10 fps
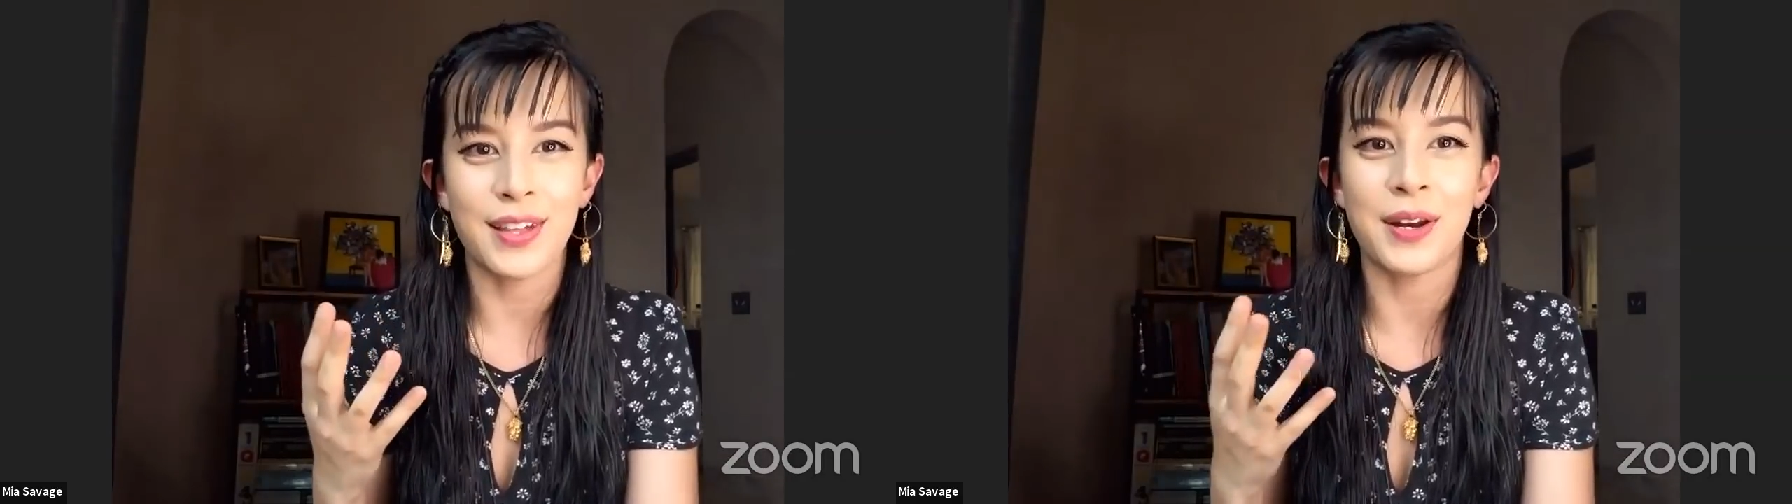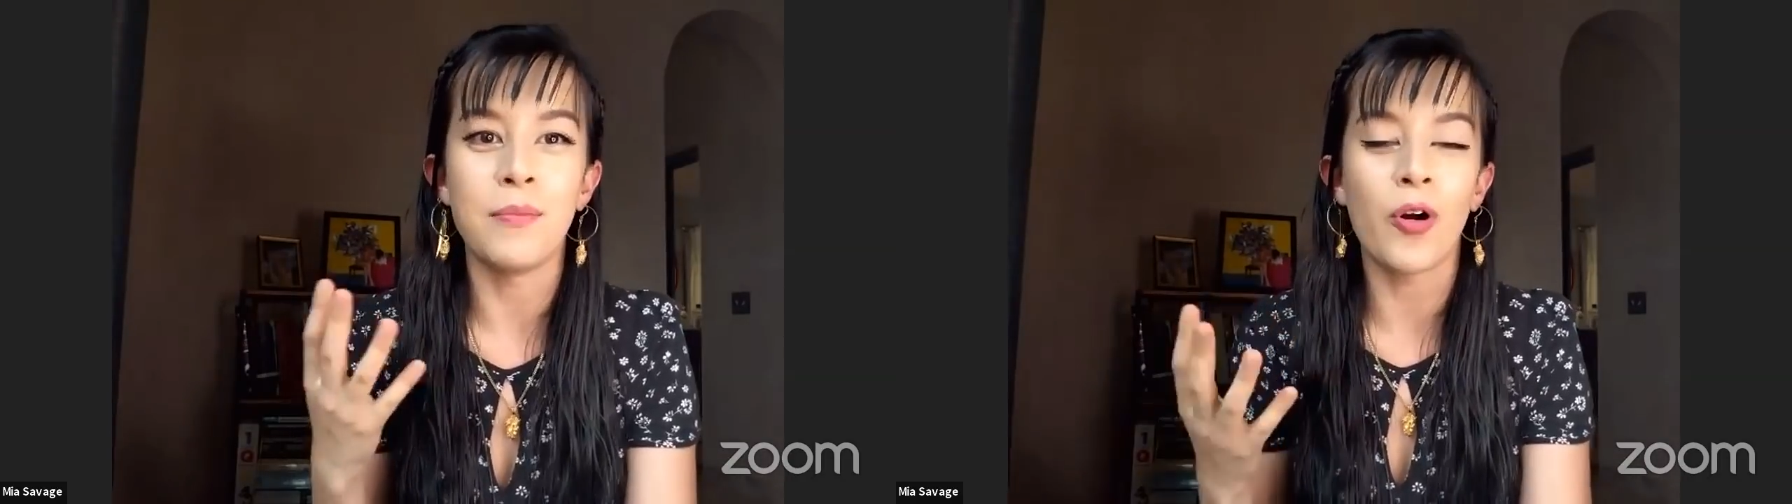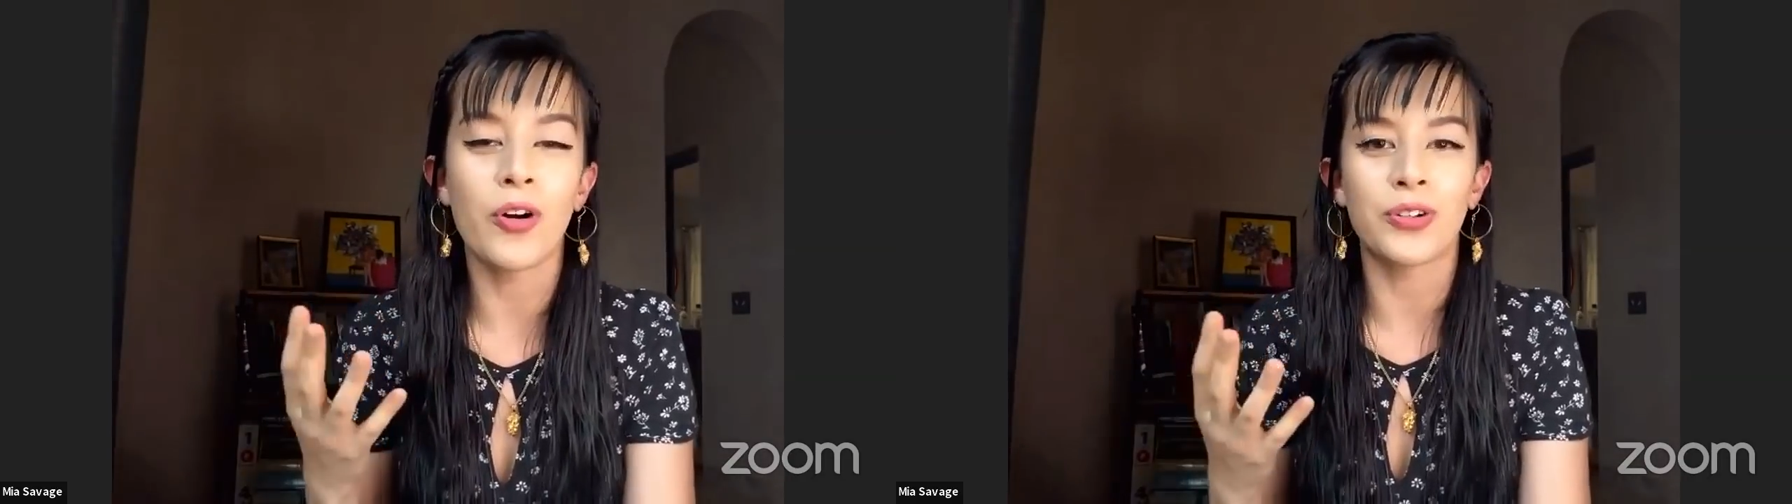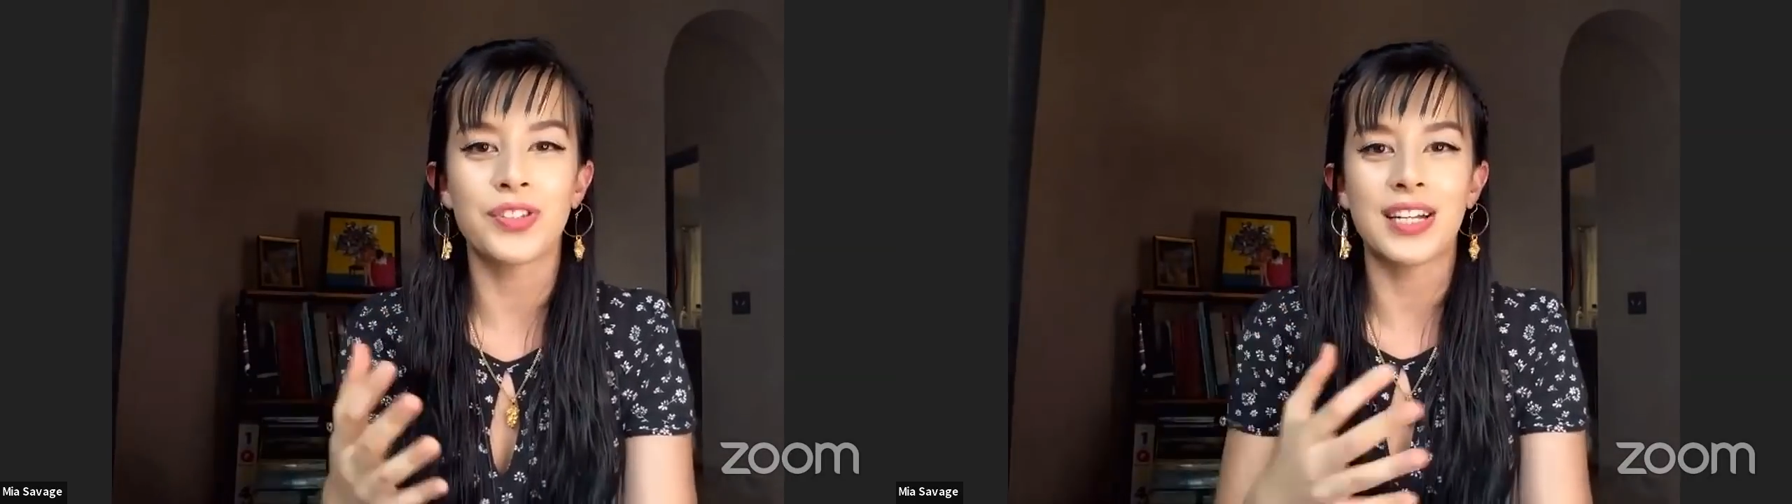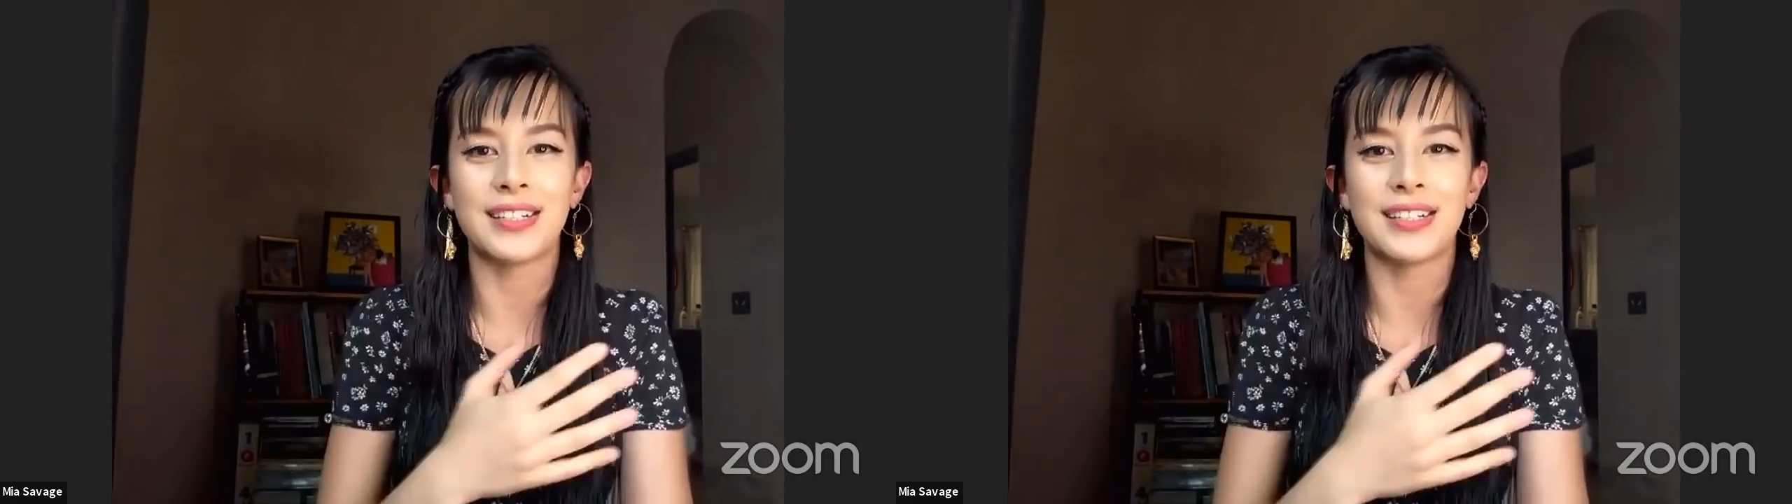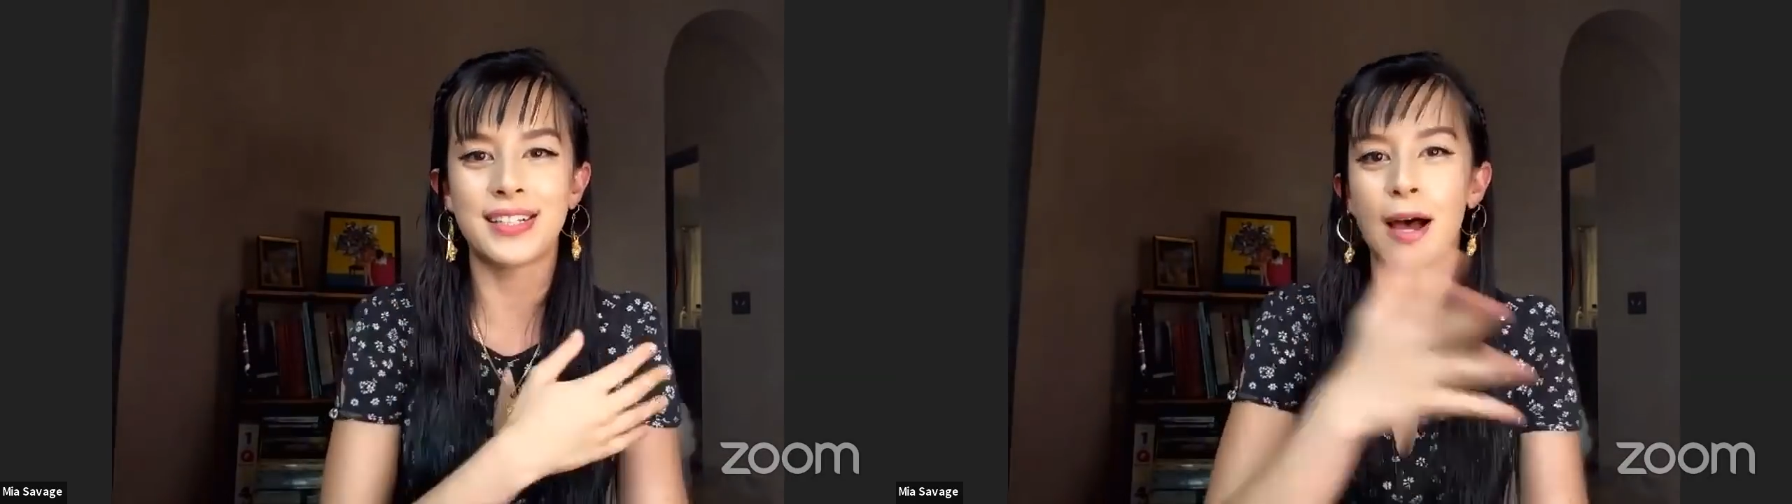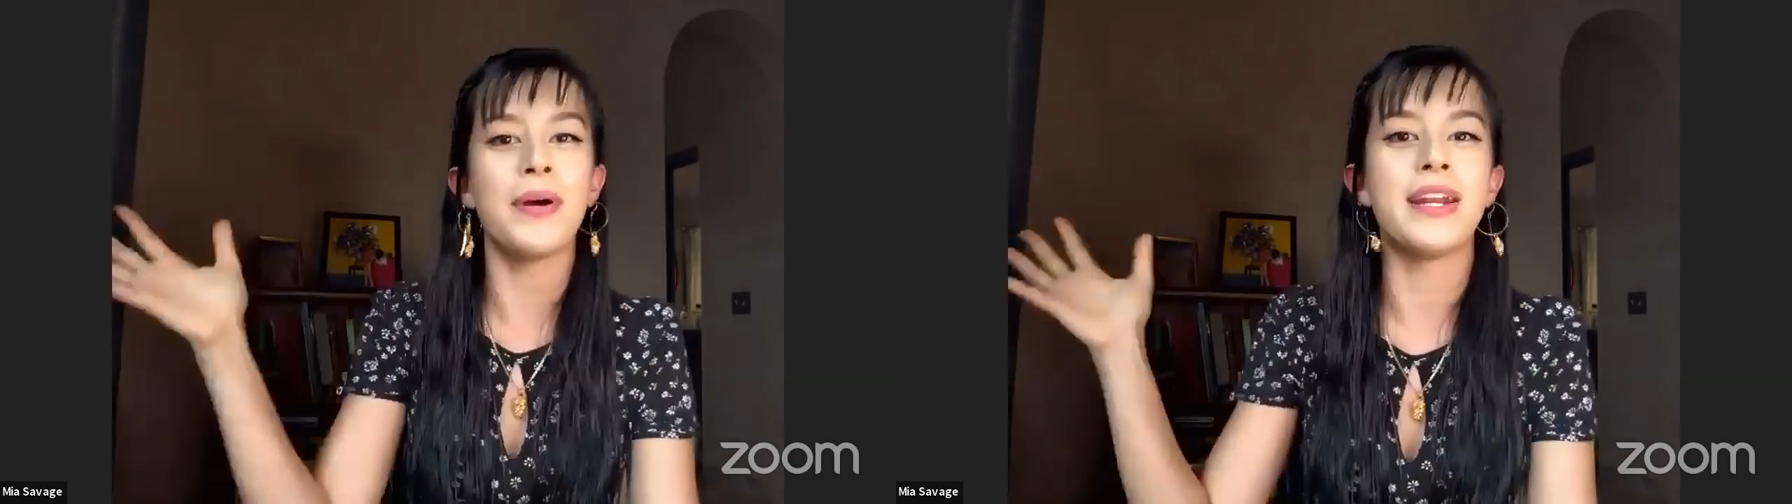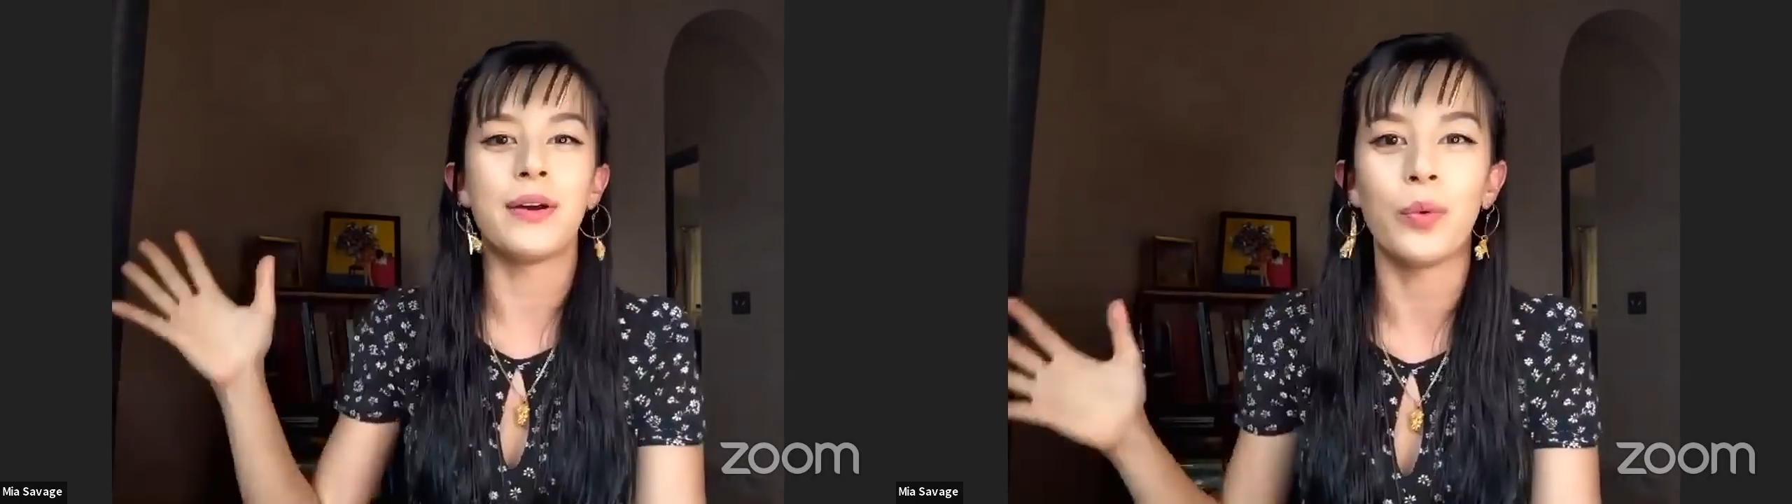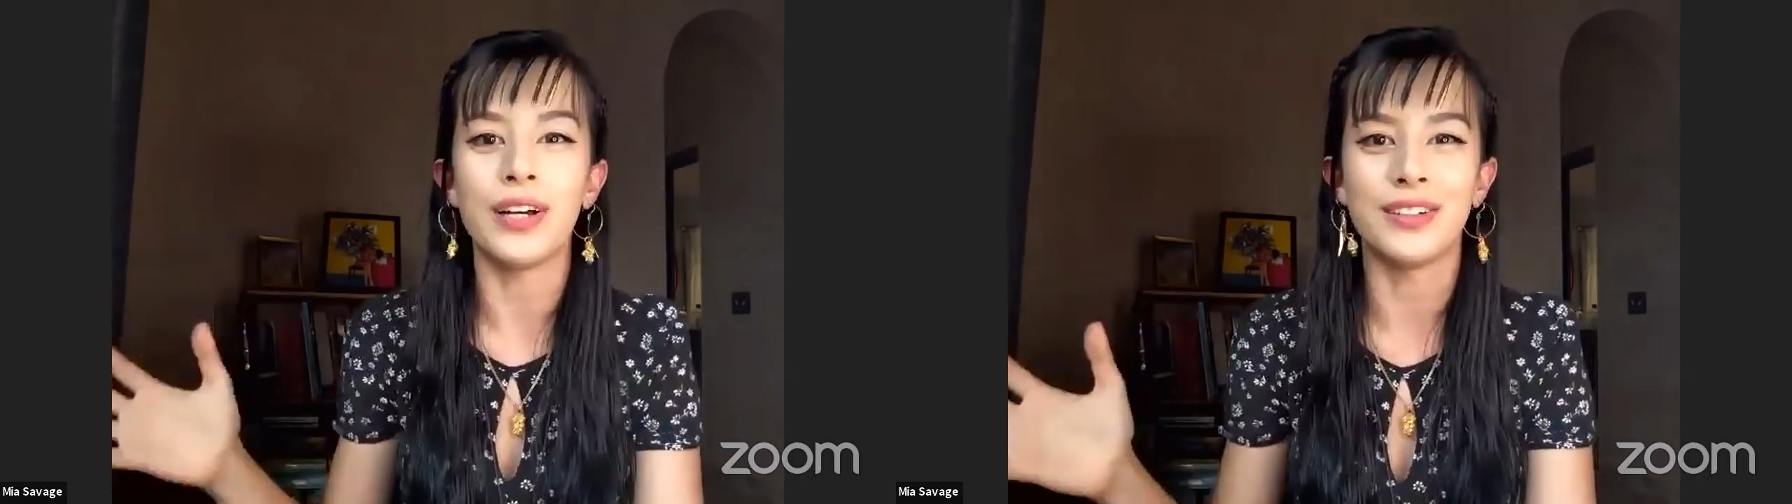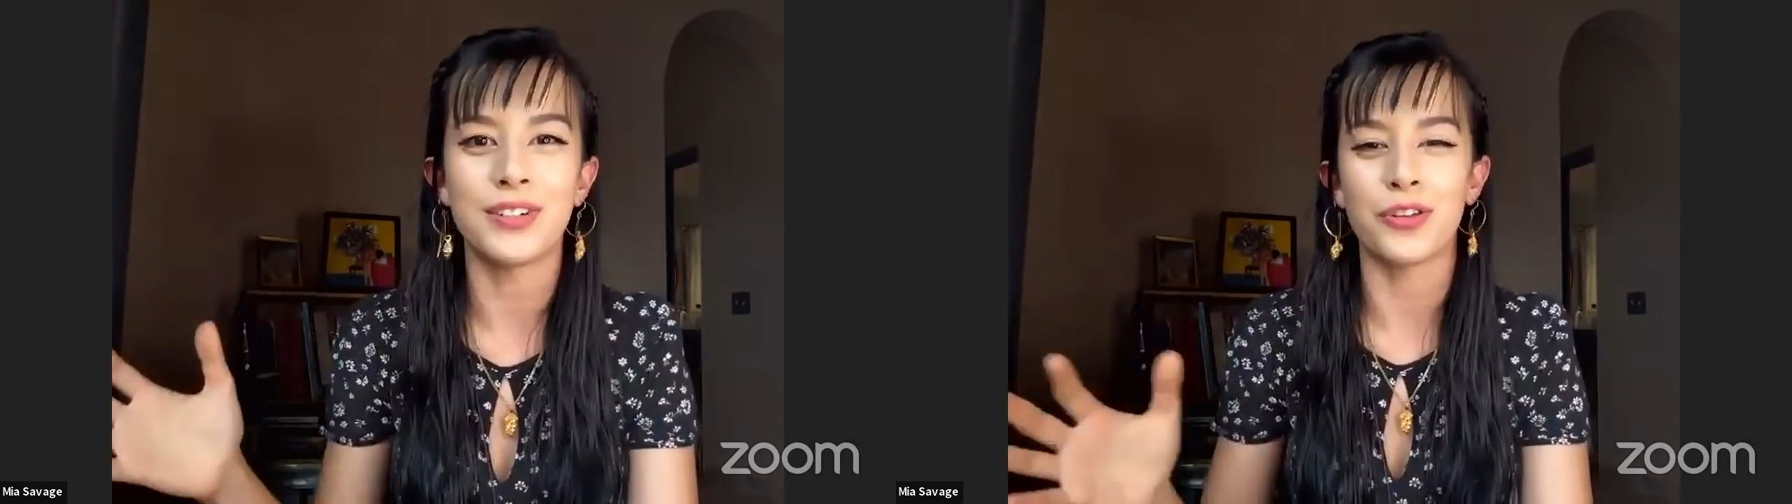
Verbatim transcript: that immortals can summon at will.